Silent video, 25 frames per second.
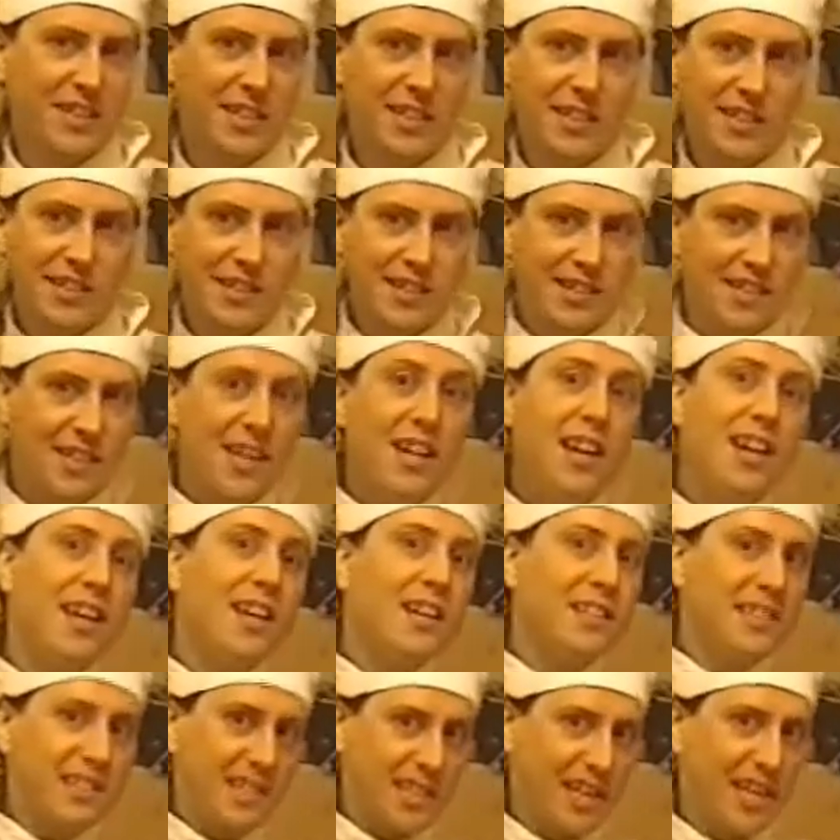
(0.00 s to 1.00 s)
savoury
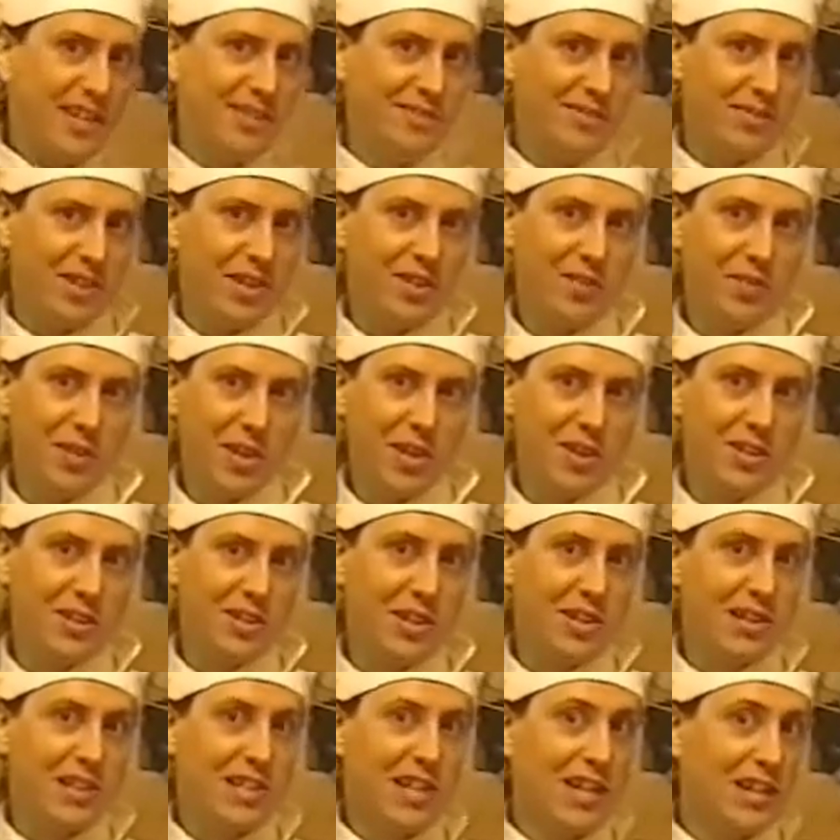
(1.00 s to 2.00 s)
for lunch, and
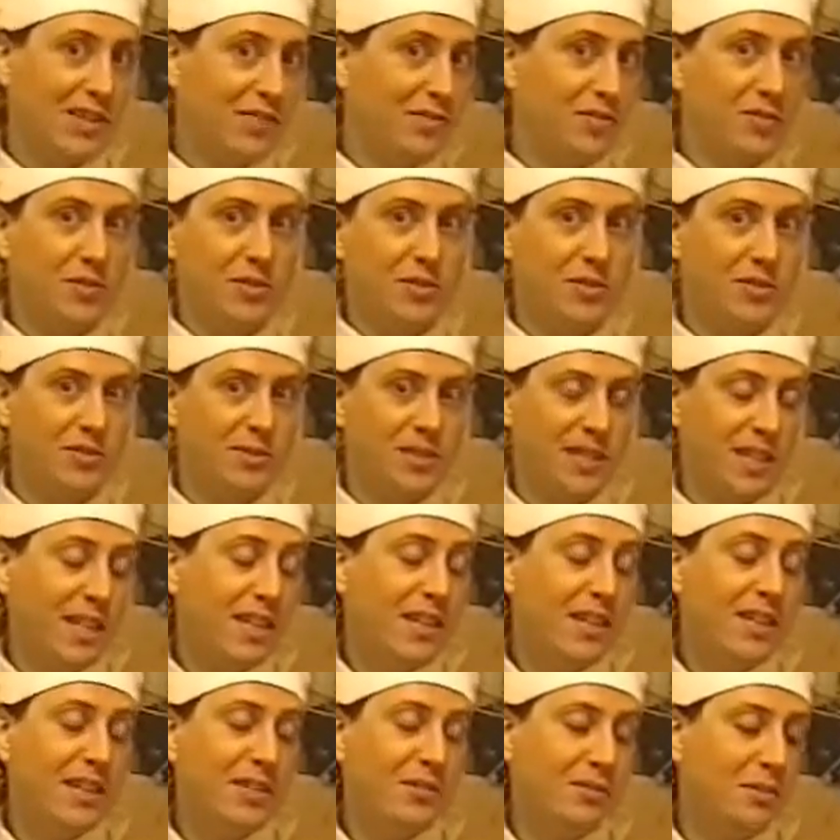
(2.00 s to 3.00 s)
for dinner,
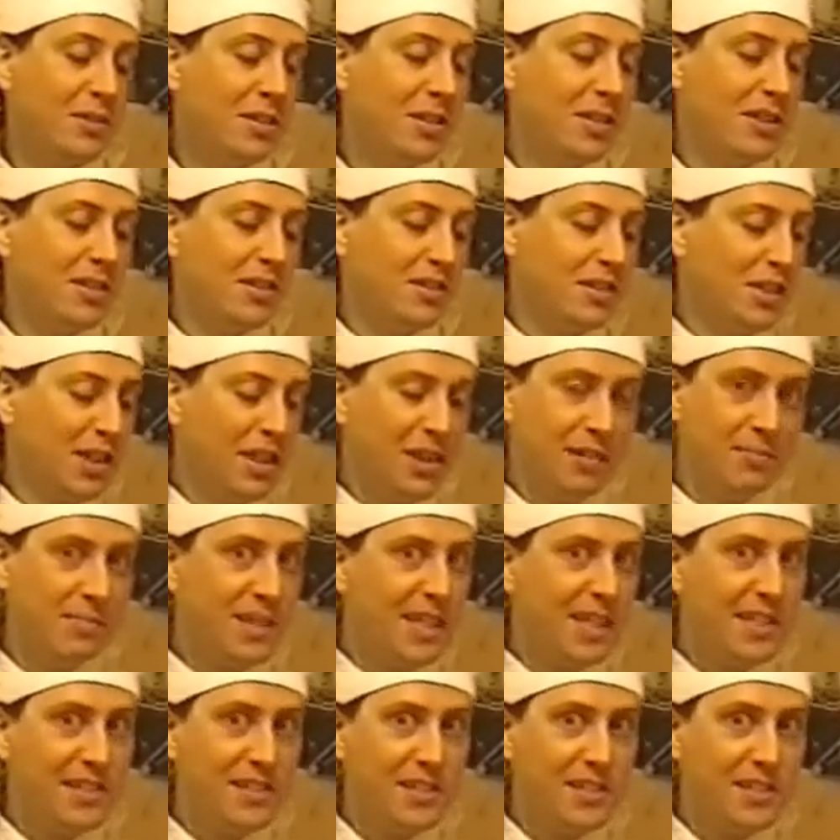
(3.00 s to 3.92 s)
a mix of the two.